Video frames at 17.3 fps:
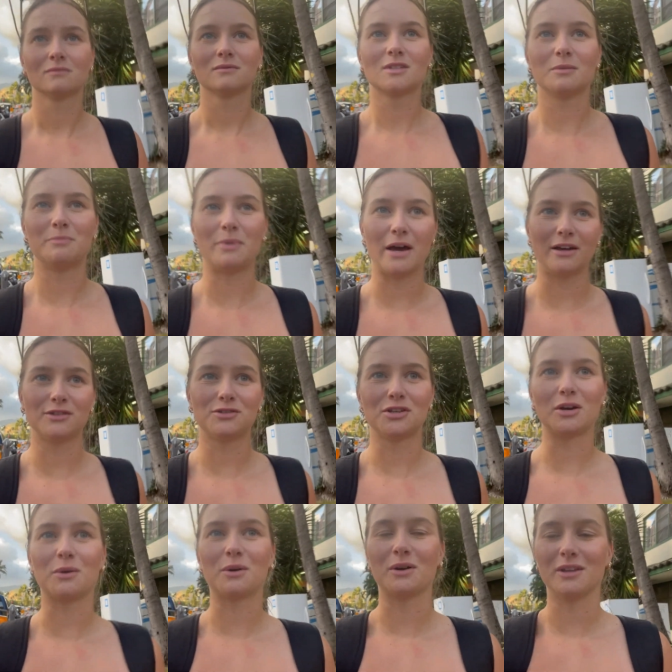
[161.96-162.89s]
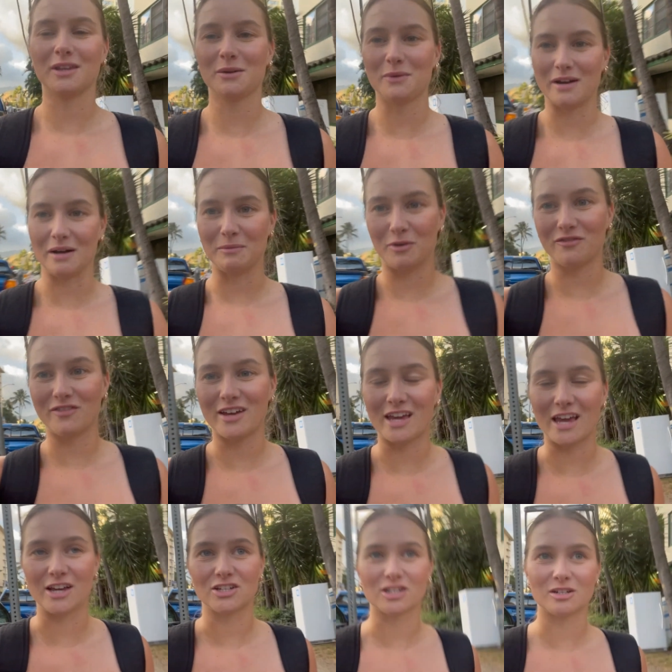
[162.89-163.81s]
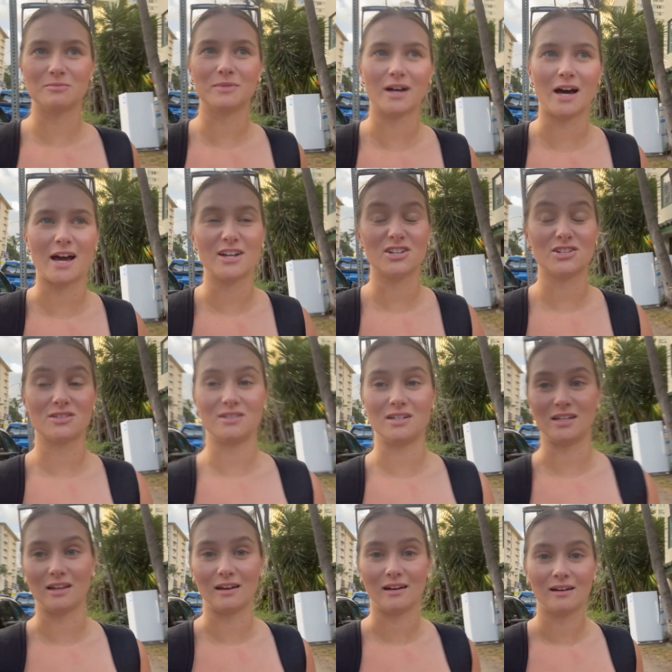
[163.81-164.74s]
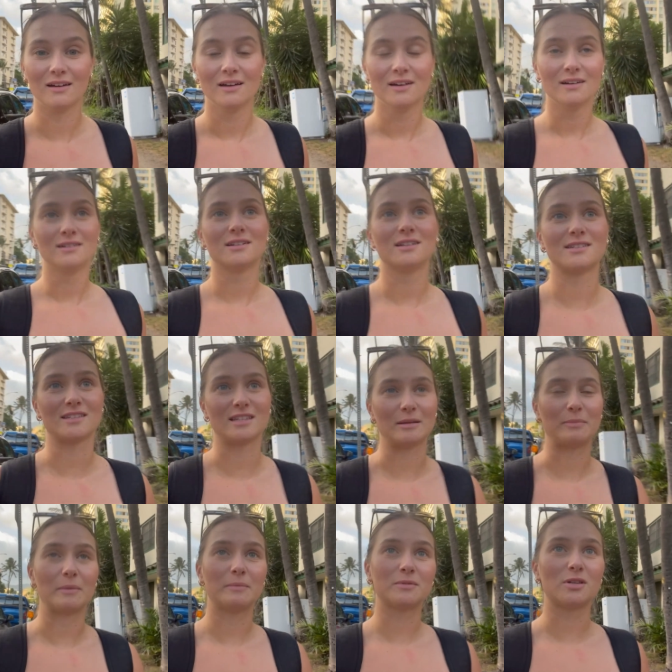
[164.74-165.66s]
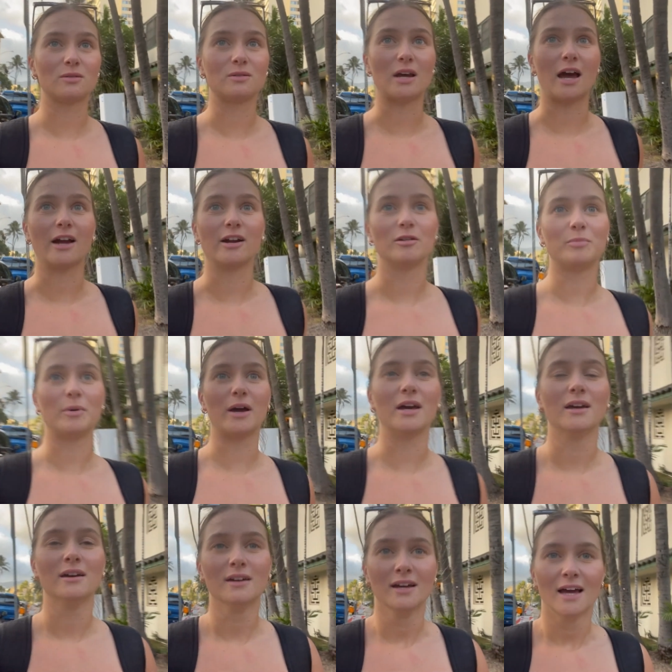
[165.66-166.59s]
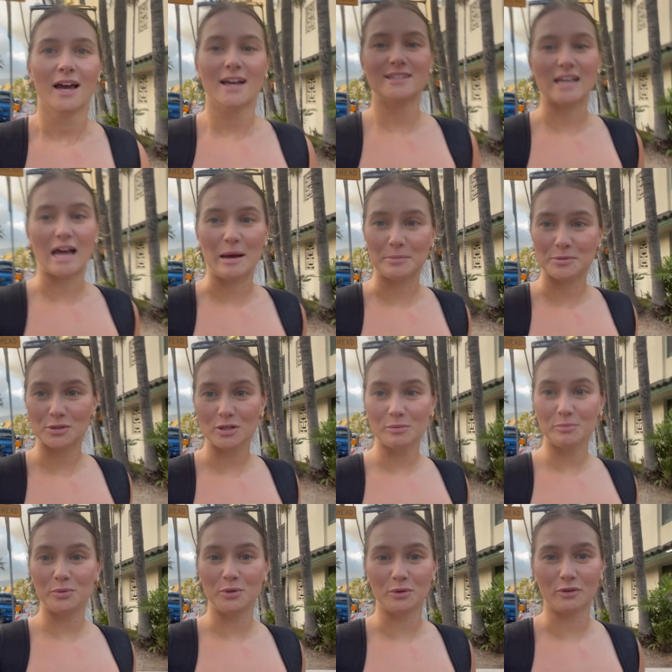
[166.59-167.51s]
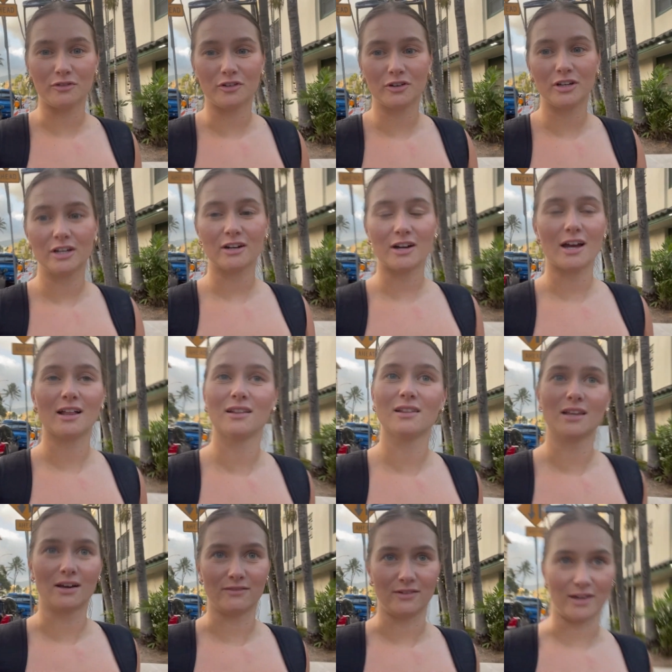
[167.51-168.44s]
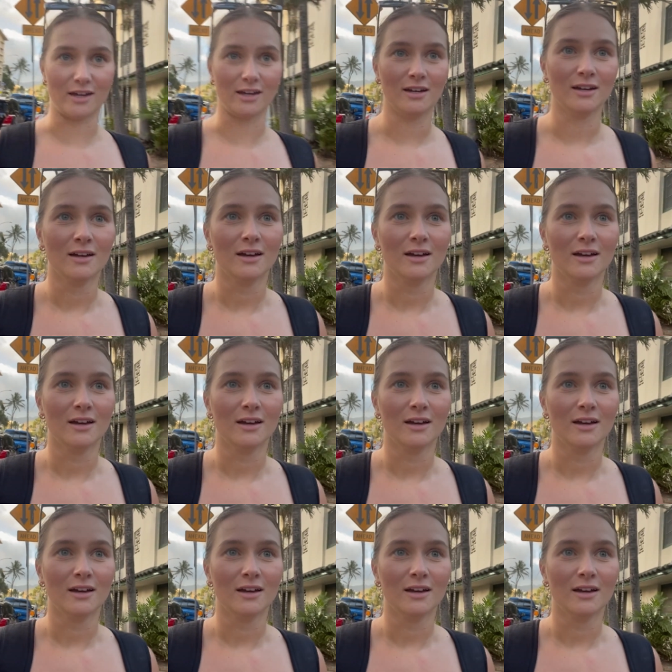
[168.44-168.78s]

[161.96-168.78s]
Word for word: to bed so early when I'm on vacation, but I just need to sleep. I'm so tired, but it's absolutely beautiful here. I love it.